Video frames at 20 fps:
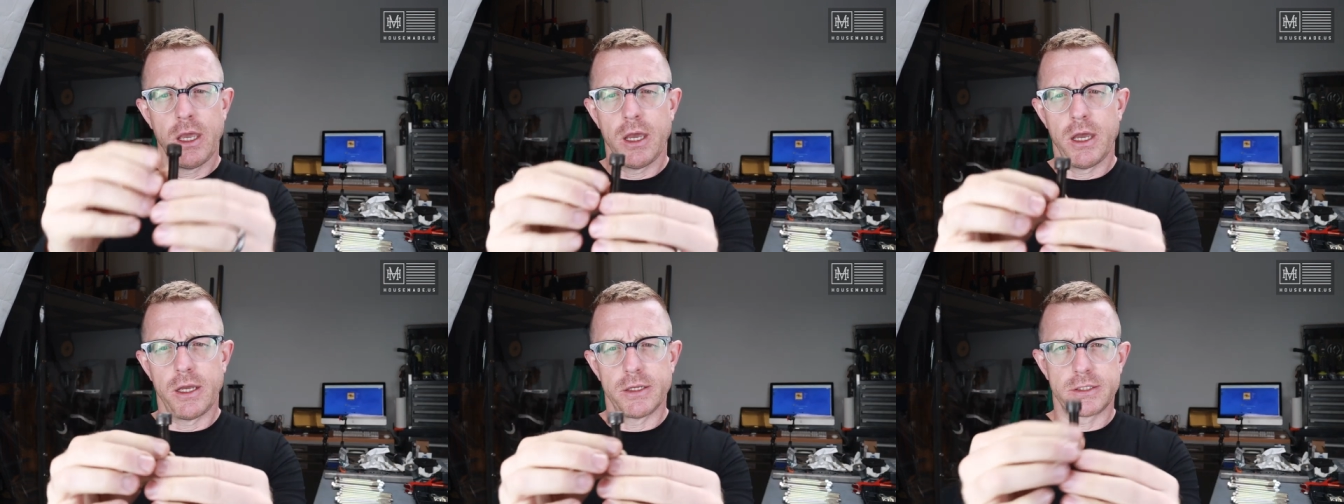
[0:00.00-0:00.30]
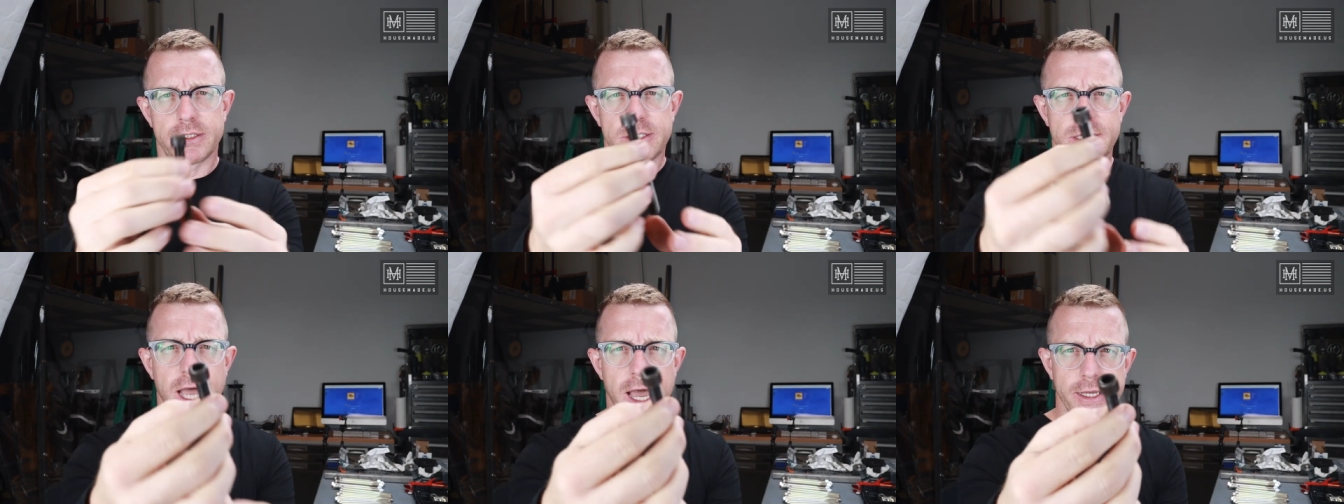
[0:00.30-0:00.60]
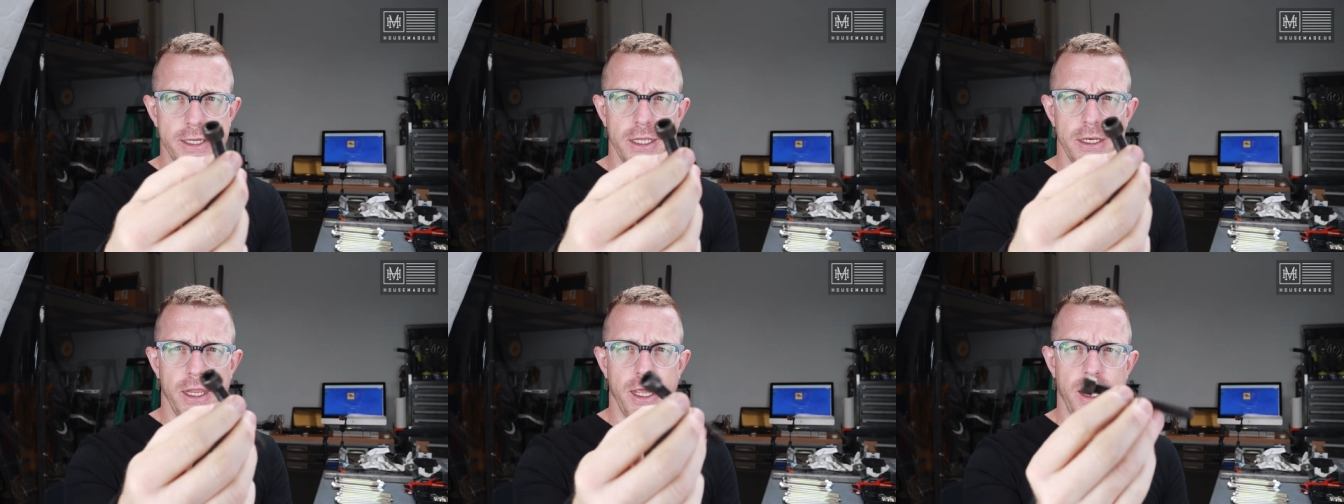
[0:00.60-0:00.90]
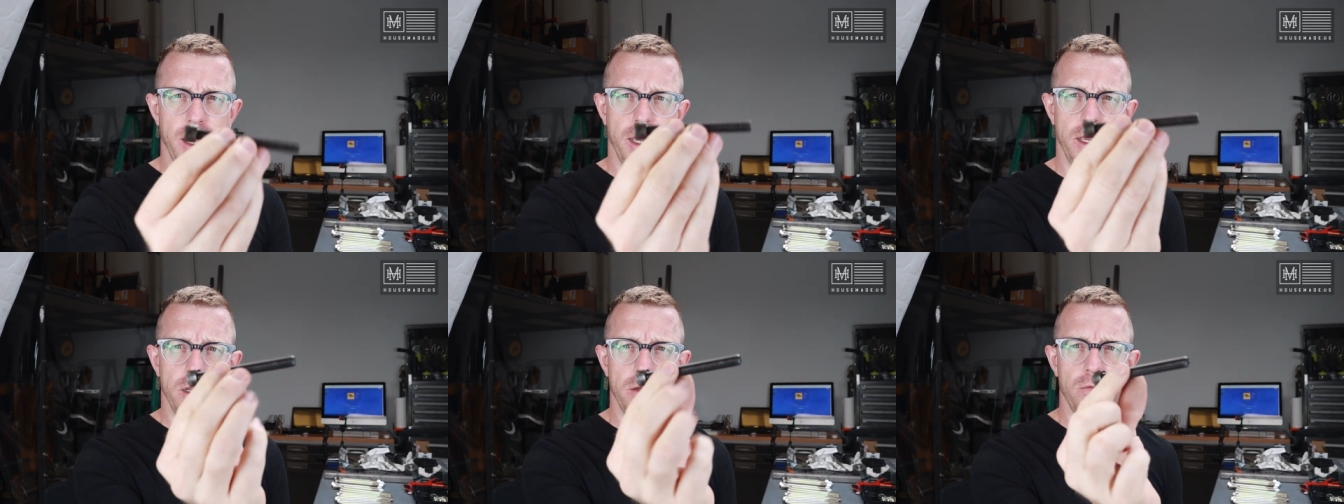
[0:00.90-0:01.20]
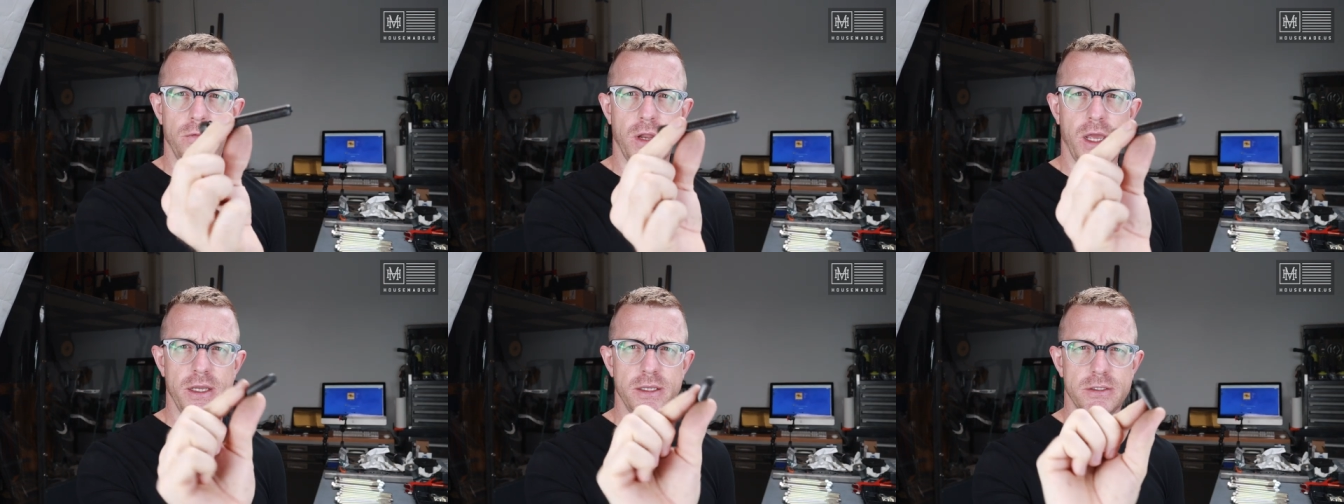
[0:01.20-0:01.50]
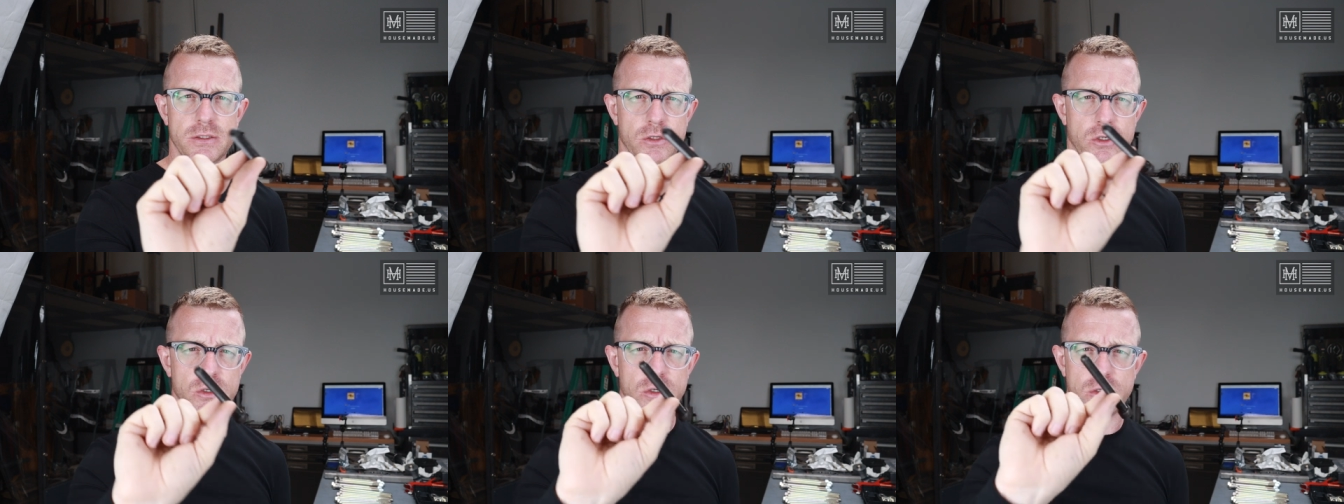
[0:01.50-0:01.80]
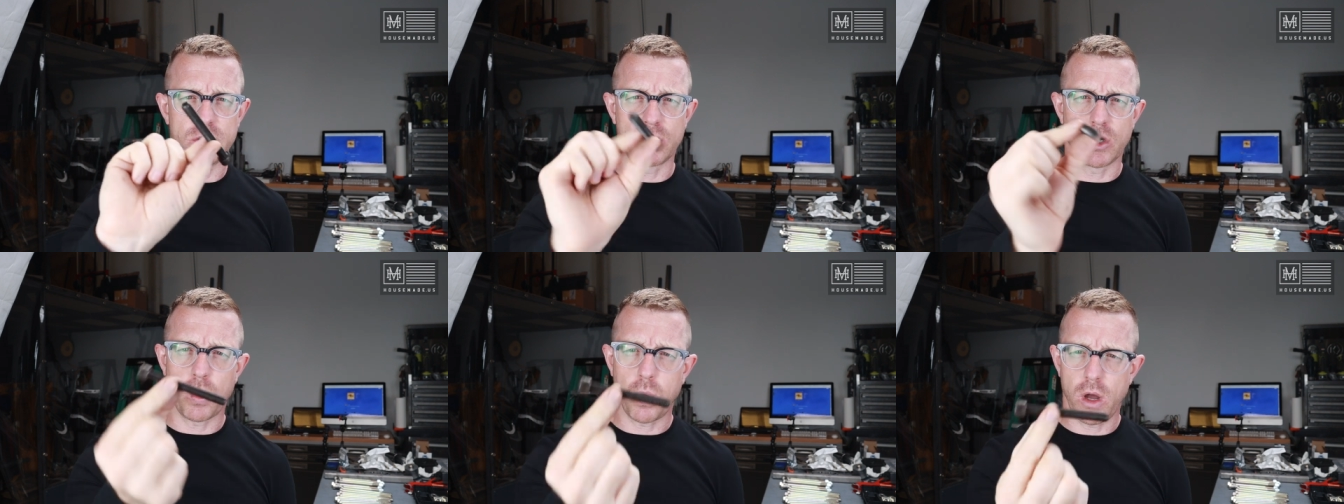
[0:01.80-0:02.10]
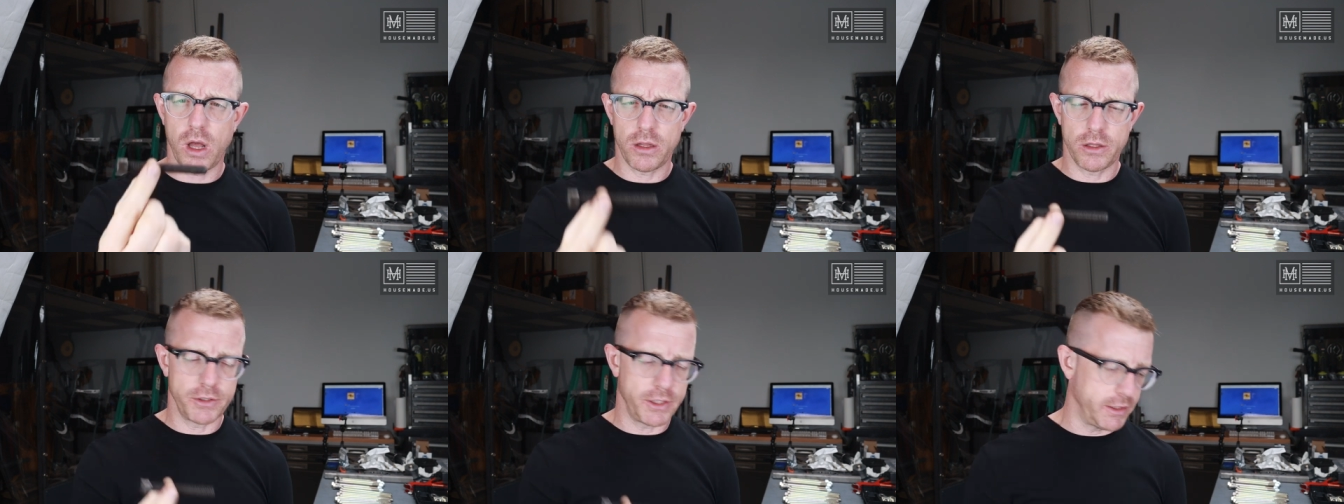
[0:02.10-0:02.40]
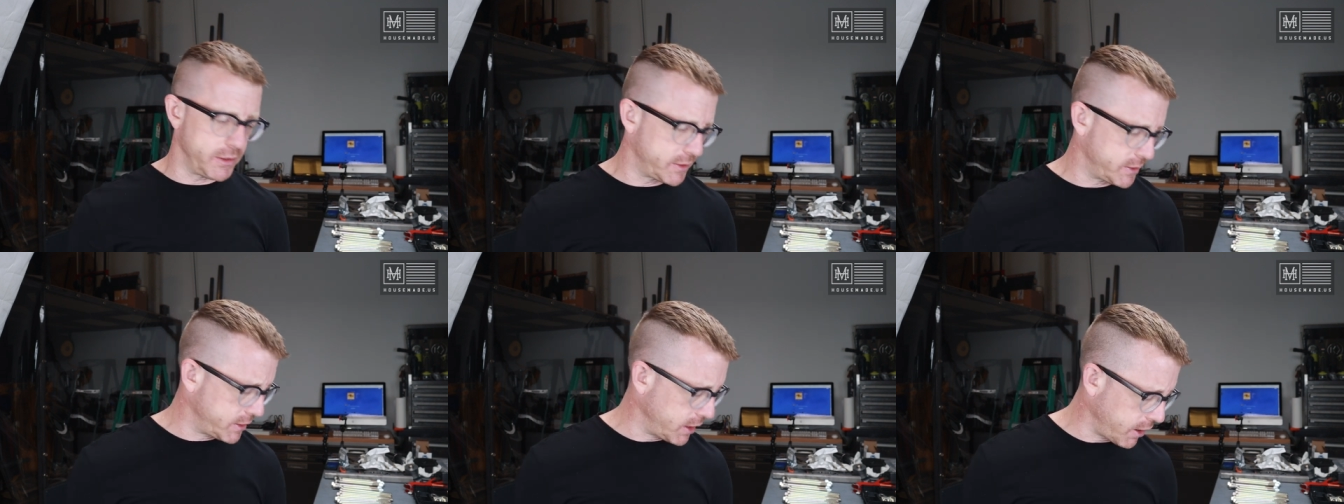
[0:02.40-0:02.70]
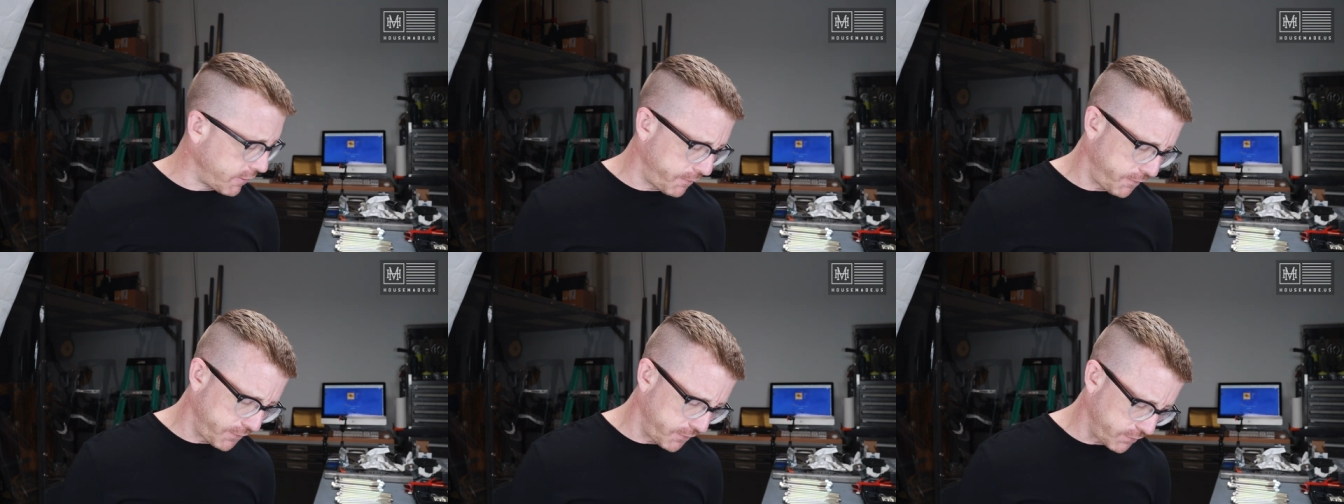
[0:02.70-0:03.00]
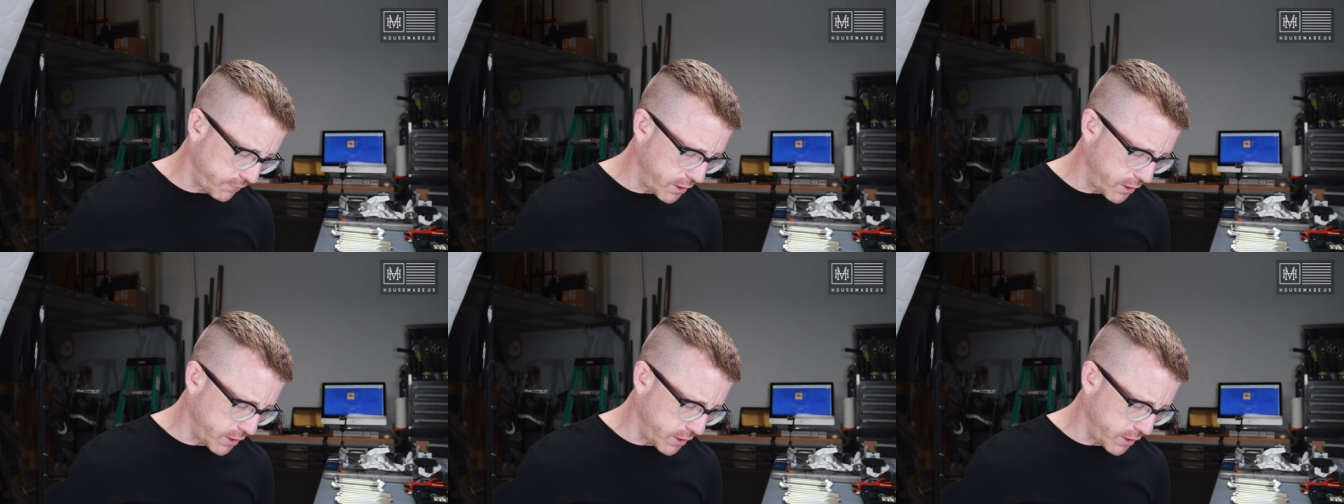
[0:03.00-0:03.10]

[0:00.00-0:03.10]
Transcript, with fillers: uh, socket head, nice, good quality stuff,